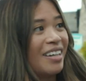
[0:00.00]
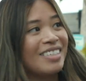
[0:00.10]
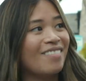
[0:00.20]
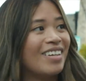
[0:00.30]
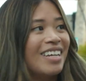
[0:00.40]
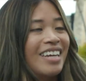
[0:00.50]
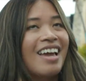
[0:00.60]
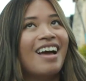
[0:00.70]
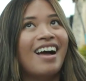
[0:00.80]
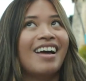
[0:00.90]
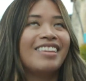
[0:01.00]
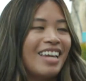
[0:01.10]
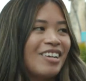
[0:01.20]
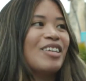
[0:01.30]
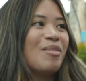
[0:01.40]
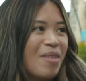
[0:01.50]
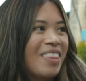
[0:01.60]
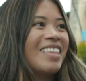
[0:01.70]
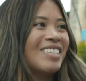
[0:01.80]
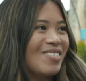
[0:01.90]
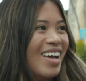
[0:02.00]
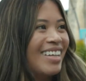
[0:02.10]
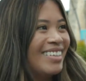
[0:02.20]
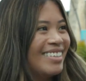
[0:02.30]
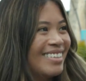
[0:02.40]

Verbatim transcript: activity uh, later in the month as well. Fun.